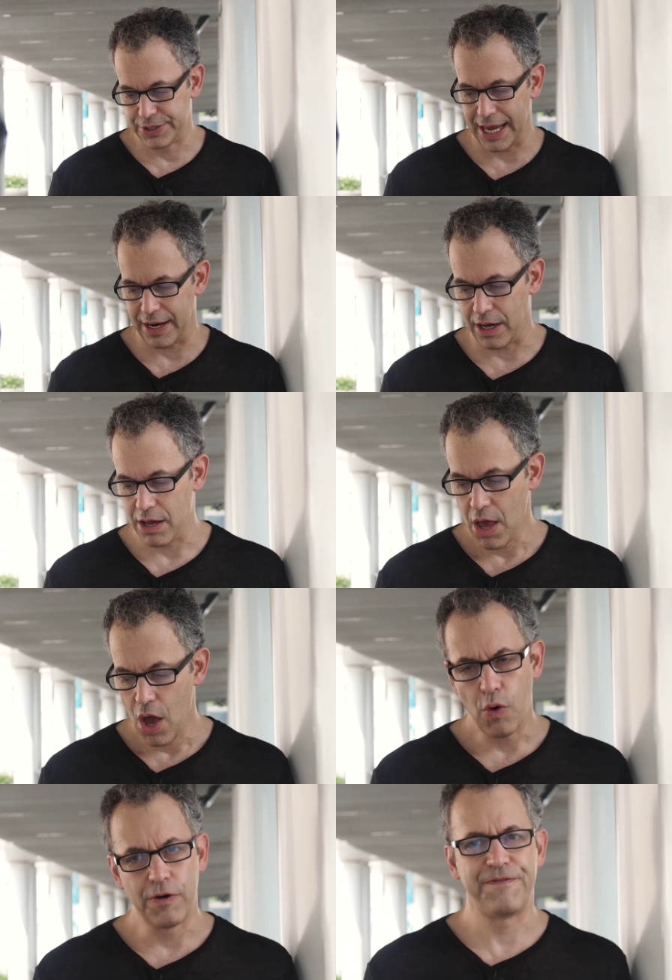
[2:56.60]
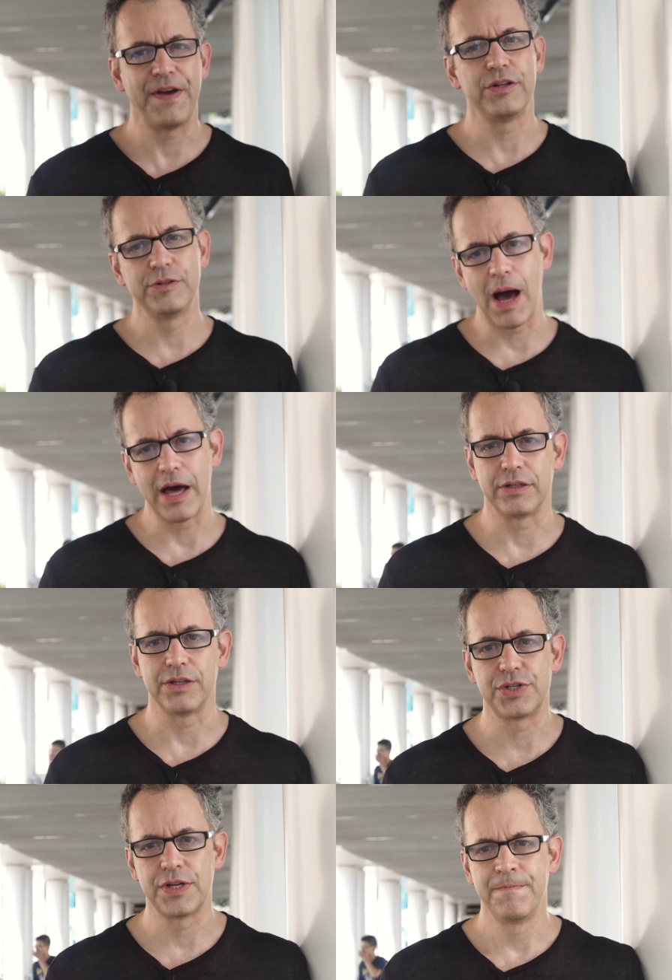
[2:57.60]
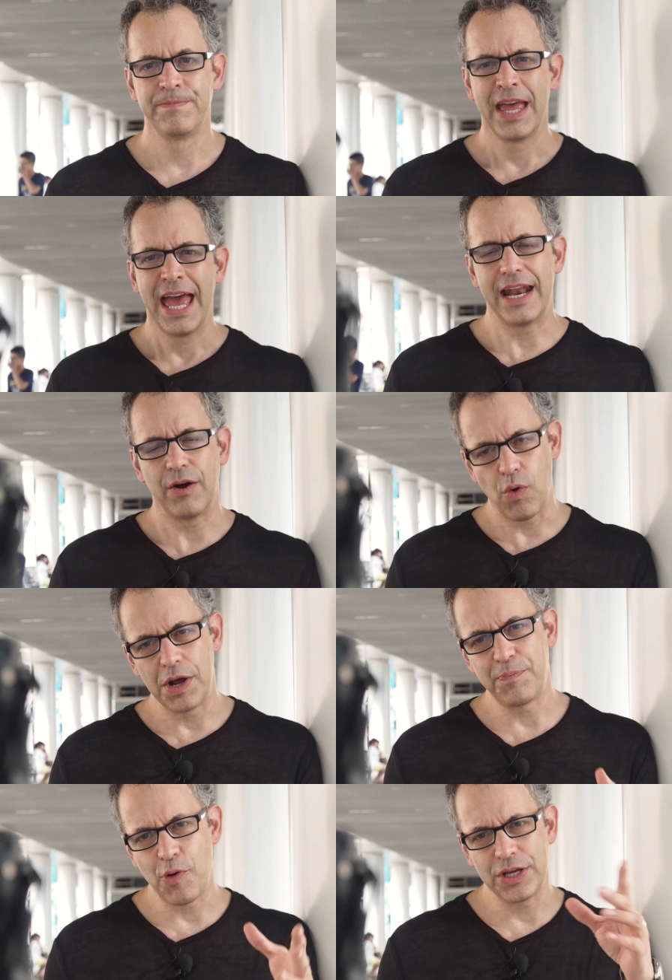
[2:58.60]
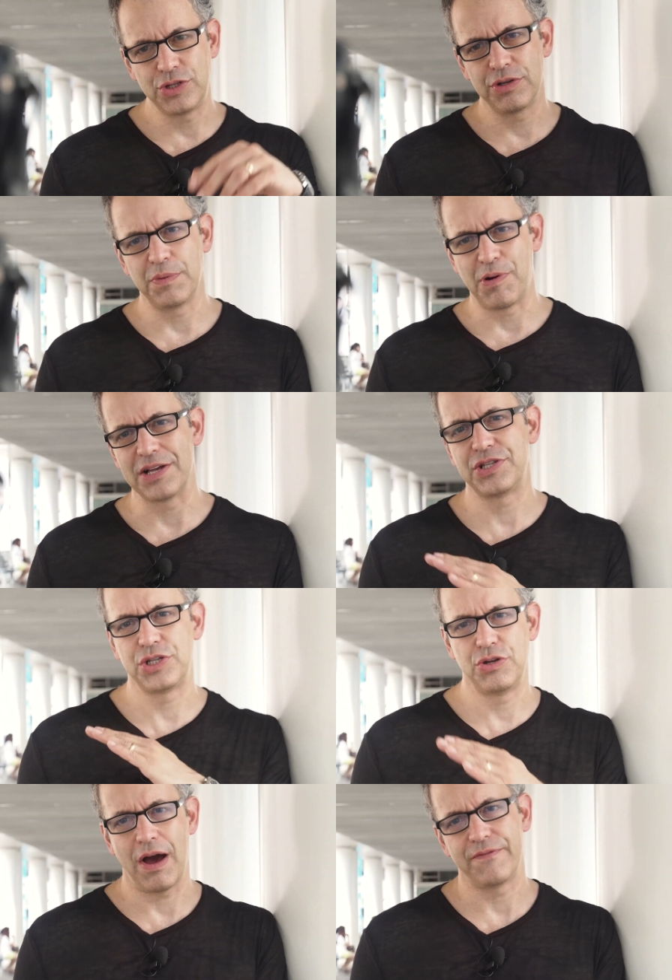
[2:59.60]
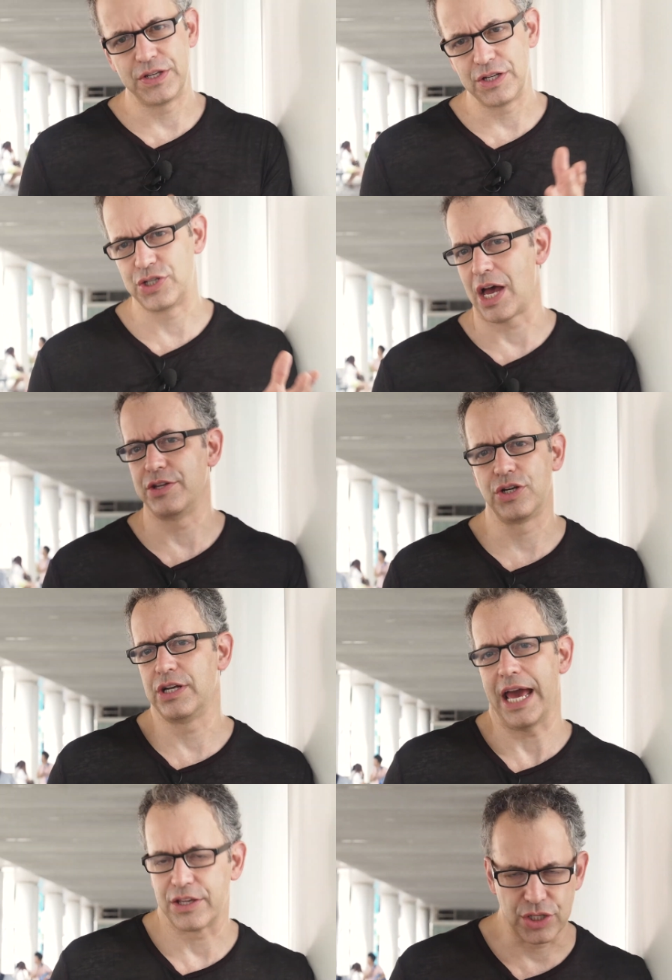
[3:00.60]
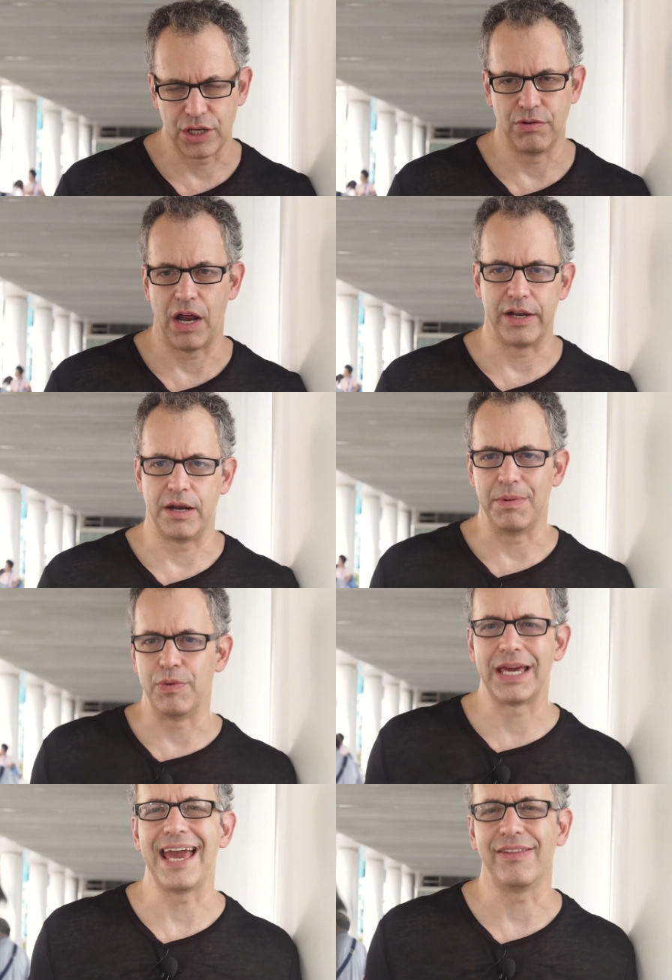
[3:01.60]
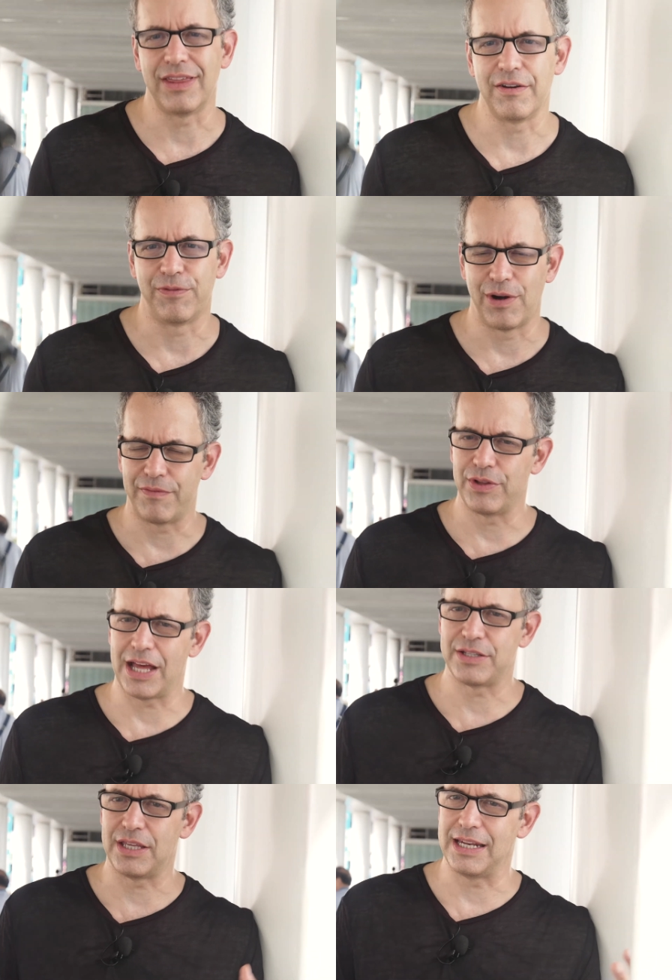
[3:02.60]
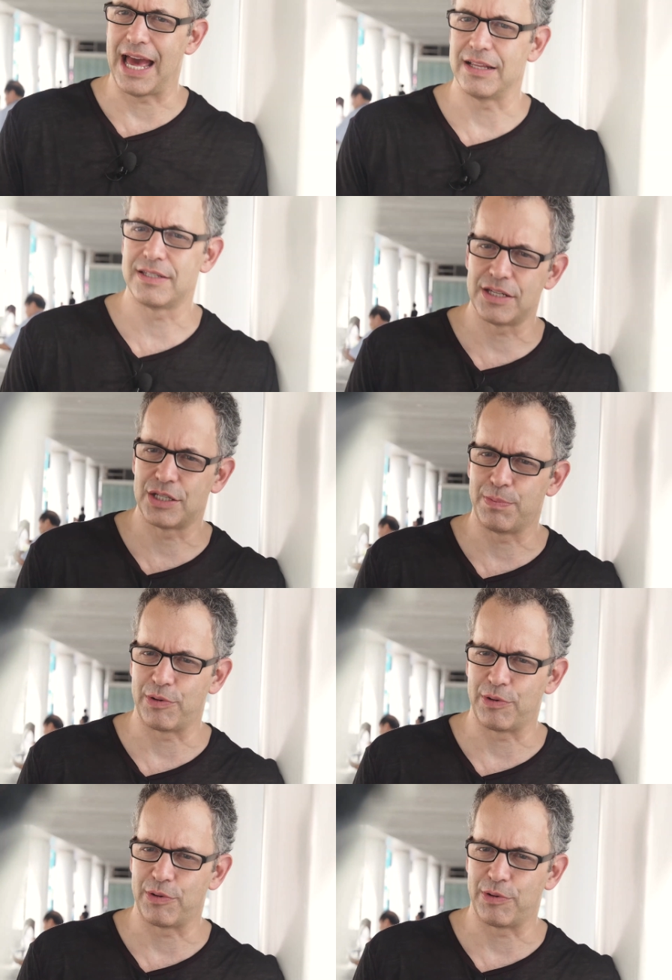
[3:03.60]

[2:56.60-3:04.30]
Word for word: data or failed models. And at one point during the process, you have to decide you're going to execute on it. I mean, we can't think forever. That's the analysis to